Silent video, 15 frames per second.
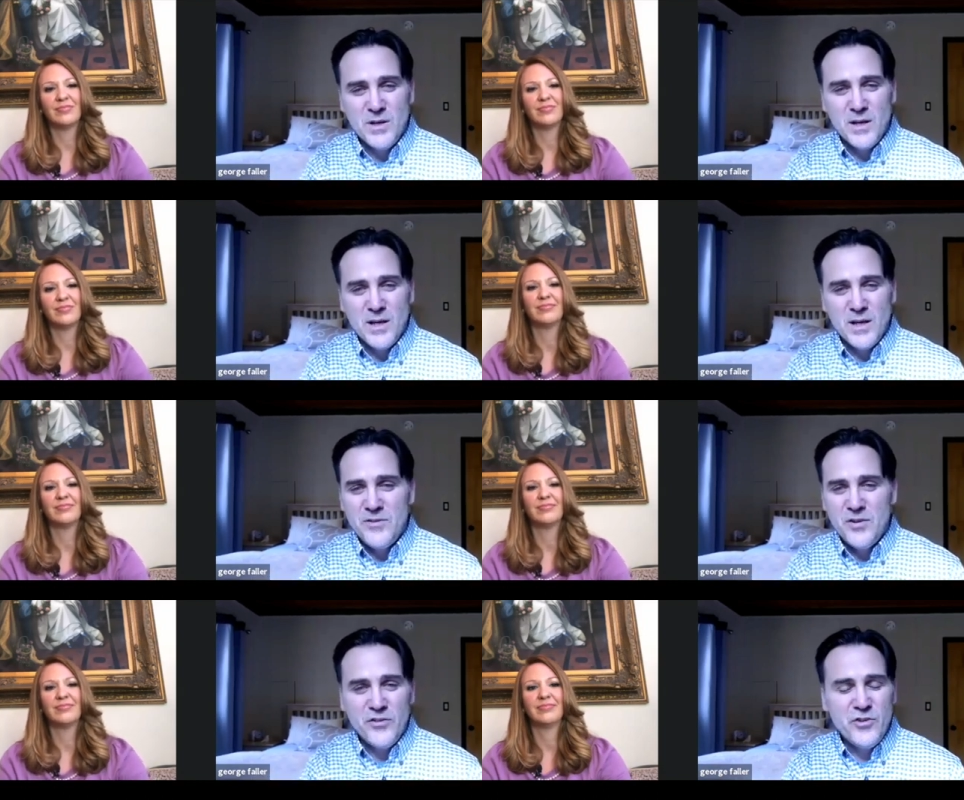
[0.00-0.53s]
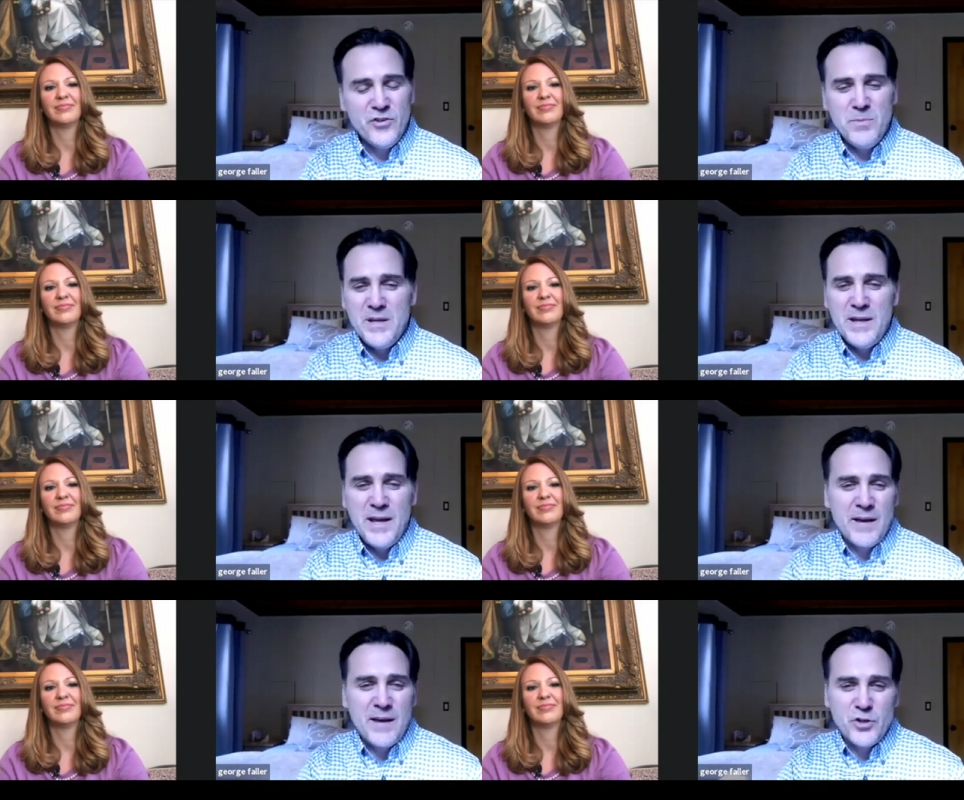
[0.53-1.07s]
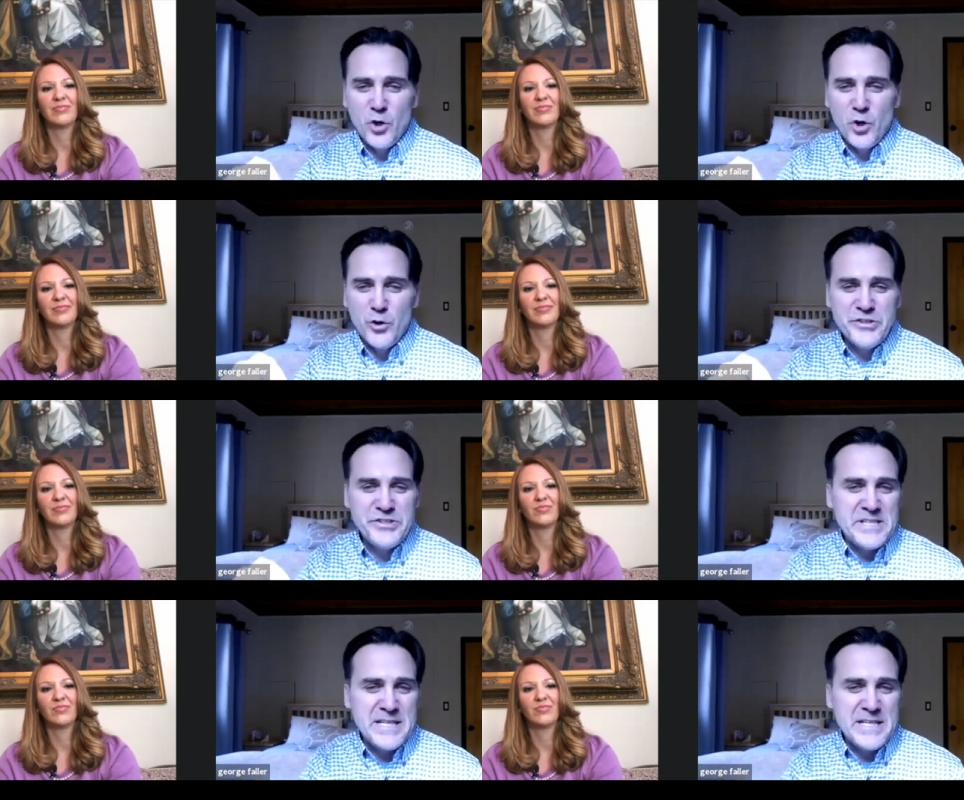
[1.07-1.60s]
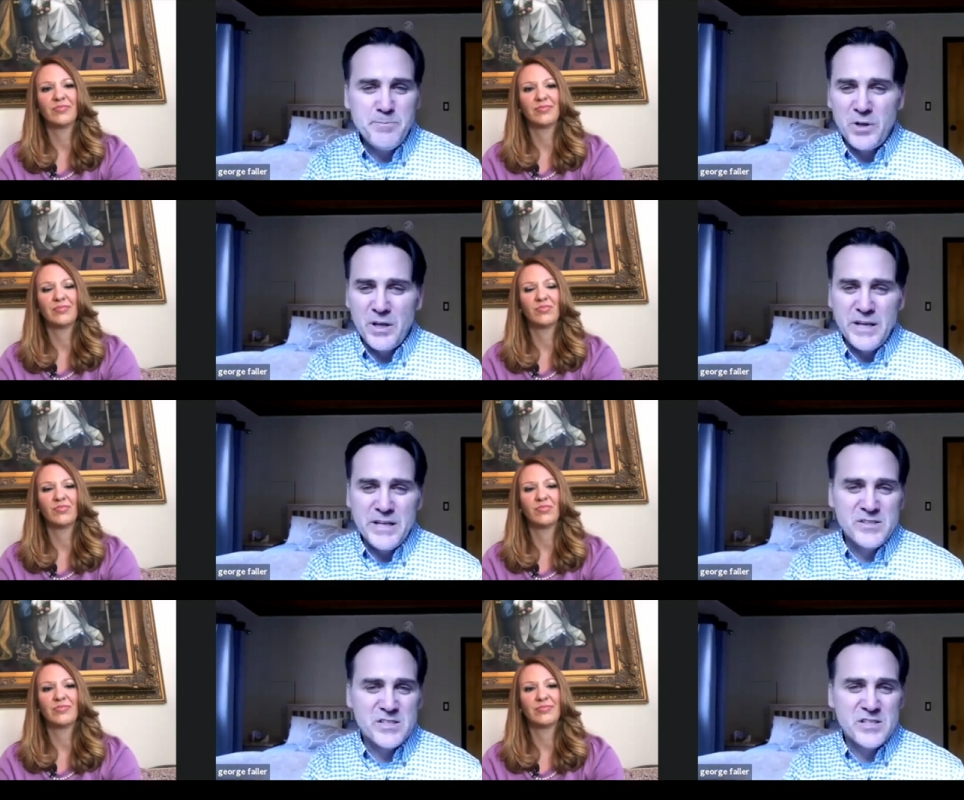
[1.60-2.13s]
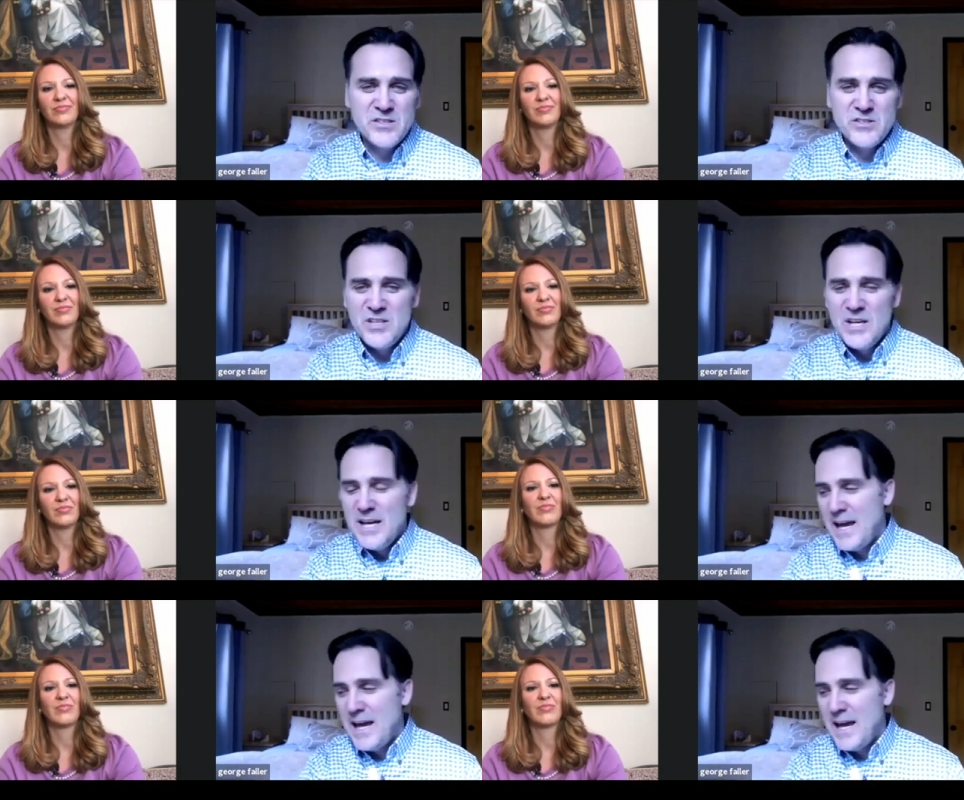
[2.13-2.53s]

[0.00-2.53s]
Speaker 1: It doesn't mean they have to go to deep places,